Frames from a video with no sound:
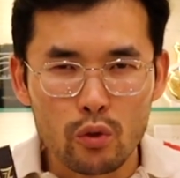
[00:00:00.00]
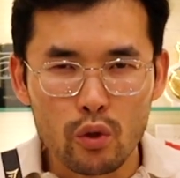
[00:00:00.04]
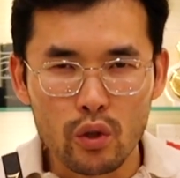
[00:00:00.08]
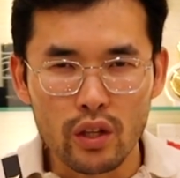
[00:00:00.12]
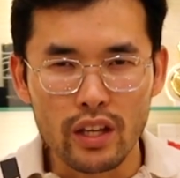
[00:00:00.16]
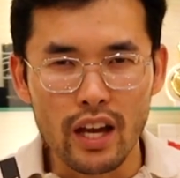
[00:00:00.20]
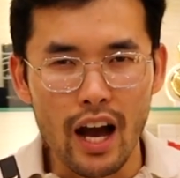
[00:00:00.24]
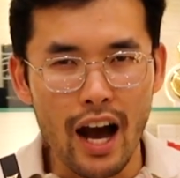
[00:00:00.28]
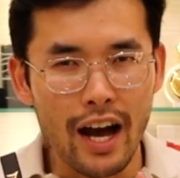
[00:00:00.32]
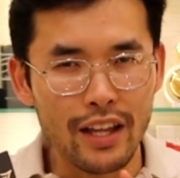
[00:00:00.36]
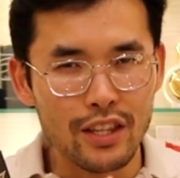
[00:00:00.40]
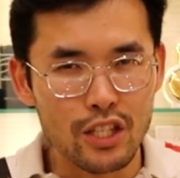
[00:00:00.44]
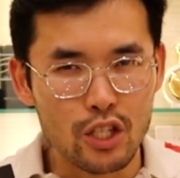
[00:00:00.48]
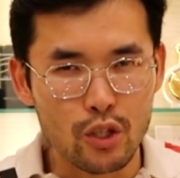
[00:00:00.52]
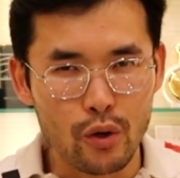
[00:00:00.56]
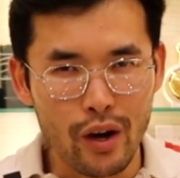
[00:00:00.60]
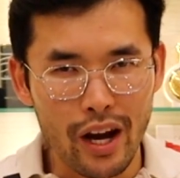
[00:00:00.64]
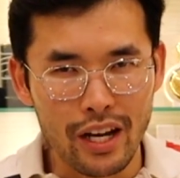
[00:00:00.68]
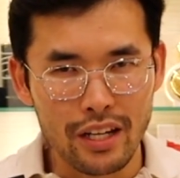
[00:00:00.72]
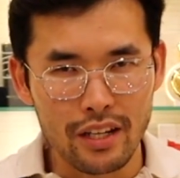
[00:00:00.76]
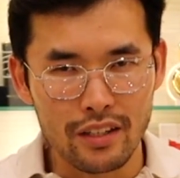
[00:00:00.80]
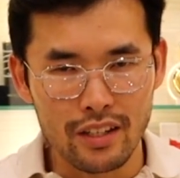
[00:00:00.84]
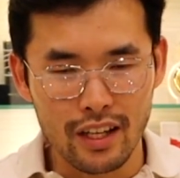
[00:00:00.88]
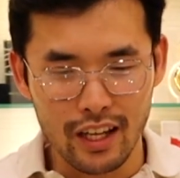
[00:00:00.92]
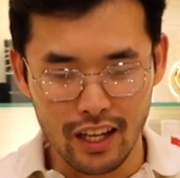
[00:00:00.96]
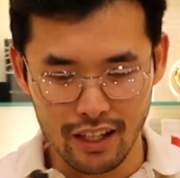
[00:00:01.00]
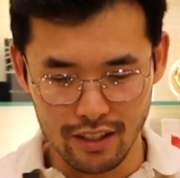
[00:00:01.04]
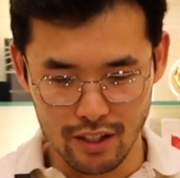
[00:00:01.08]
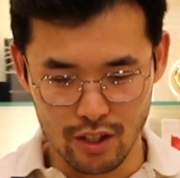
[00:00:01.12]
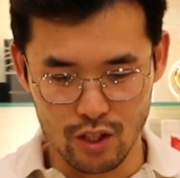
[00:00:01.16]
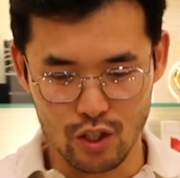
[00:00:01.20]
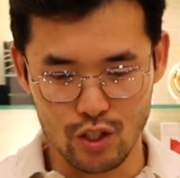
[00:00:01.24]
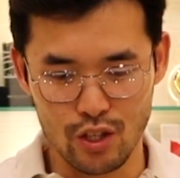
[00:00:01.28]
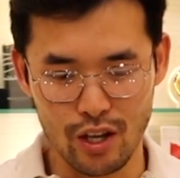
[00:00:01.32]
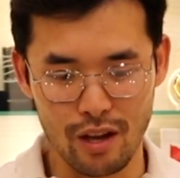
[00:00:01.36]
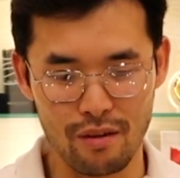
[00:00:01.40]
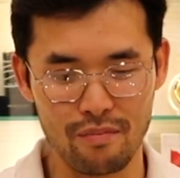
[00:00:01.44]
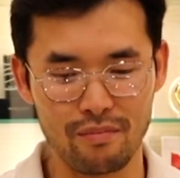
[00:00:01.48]
really underrated hidden
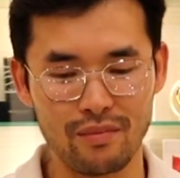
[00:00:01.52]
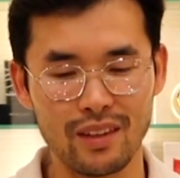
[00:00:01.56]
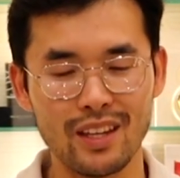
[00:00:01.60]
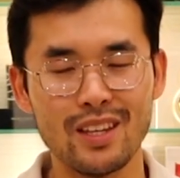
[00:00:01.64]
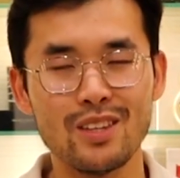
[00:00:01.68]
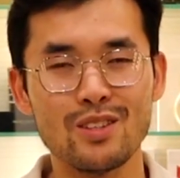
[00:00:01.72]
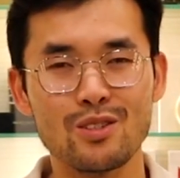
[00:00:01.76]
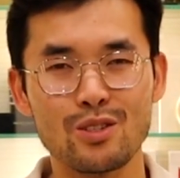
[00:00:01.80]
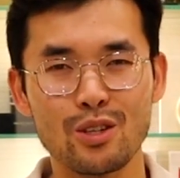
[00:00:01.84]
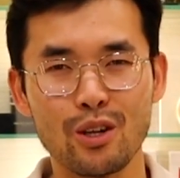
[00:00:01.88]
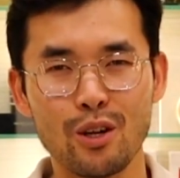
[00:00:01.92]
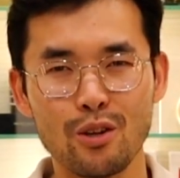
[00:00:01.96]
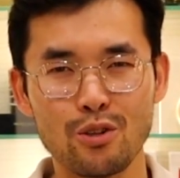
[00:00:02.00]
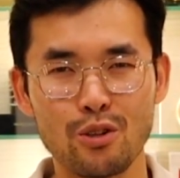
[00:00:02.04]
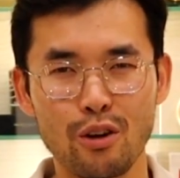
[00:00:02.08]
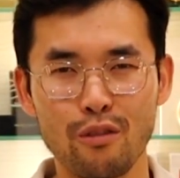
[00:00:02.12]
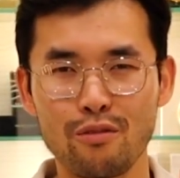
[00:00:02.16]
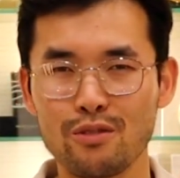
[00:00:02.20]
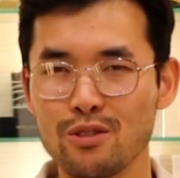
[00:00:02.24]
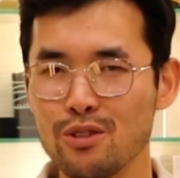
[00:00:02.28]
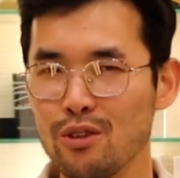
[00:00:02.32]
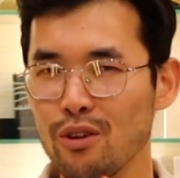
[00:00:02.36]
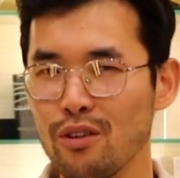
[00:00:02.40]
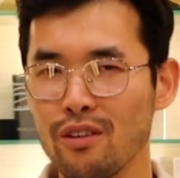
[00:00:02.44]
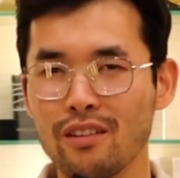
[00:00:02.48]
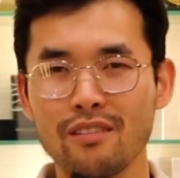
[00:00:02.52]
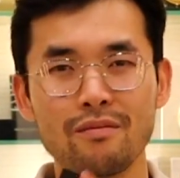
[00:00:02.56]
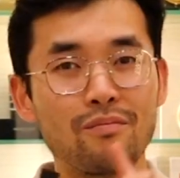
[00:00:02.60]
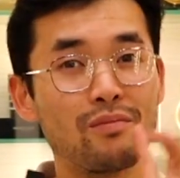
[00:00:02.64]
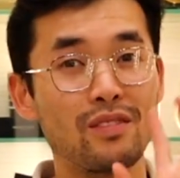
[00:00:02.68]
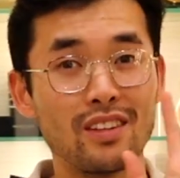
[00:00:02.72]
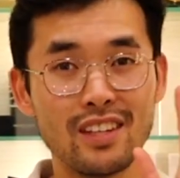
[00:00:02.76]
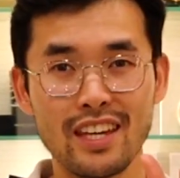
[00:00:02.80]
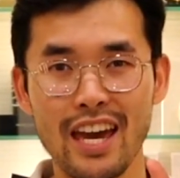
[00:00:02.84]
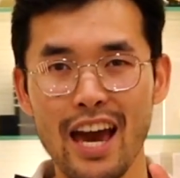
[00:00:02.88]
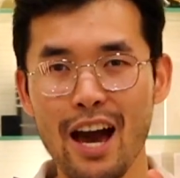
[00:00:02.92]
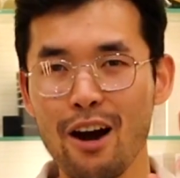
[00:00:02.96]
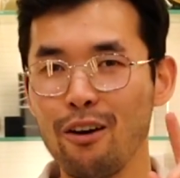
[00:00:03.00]
gem in XERJOFF. So
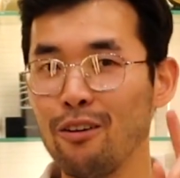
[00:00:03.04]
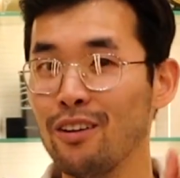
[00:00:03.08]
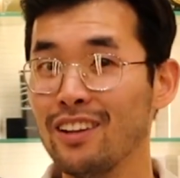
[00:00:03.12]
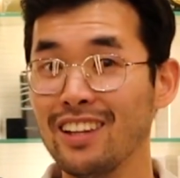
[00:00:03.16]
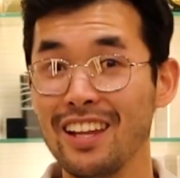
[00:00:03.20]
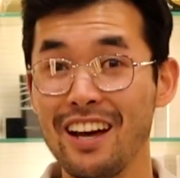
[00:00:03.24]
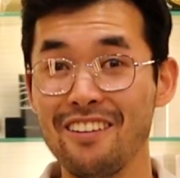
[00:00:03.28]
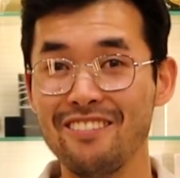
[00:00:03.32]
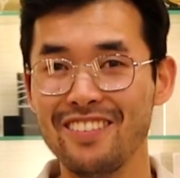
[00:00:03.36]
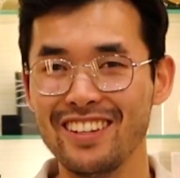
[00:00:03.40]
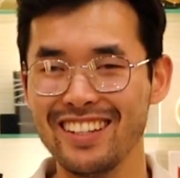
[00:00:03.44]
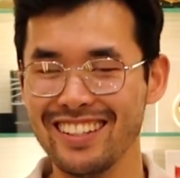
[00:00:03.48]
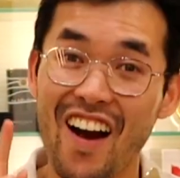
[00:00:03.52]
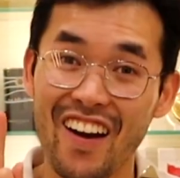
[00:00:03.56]
Gao, love it.